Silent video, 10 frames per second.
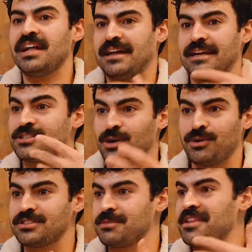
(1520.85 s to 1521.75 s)
And I
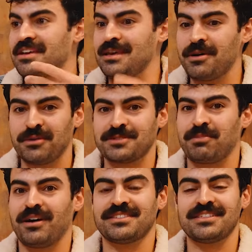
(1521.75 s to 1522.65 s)
showed her some of the email
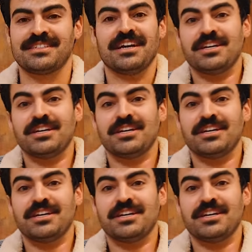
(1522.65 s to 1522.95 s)
responses and